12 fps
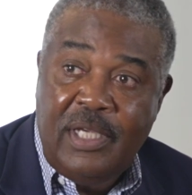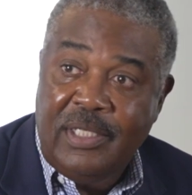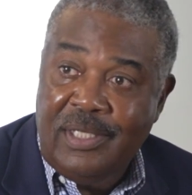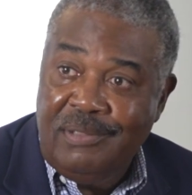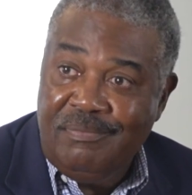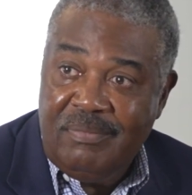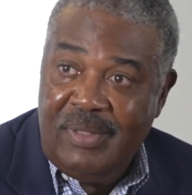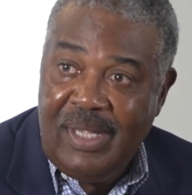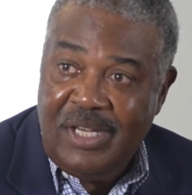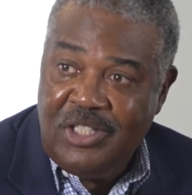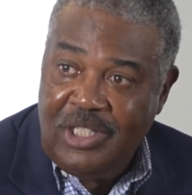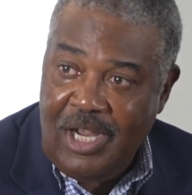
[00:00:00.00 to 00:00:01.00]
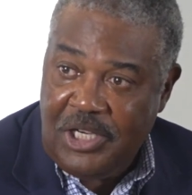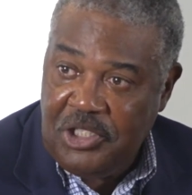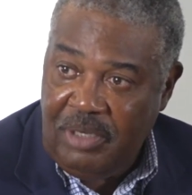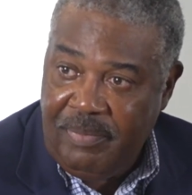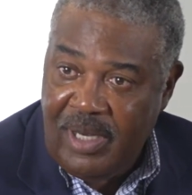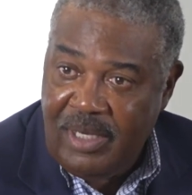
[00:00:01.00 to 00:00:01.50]
thinking has
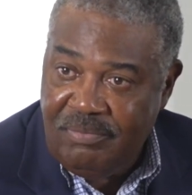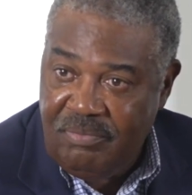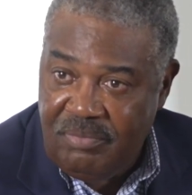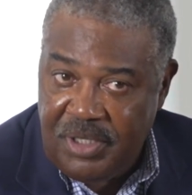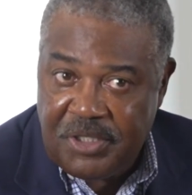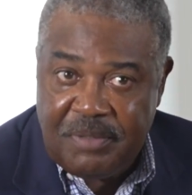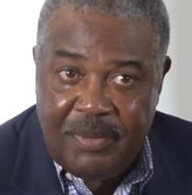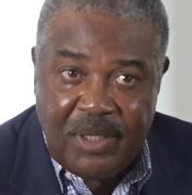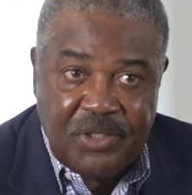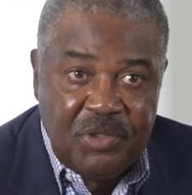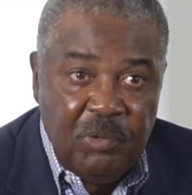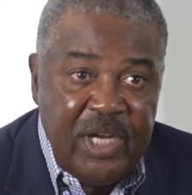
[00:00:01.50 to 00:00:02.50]
largely been dismissed.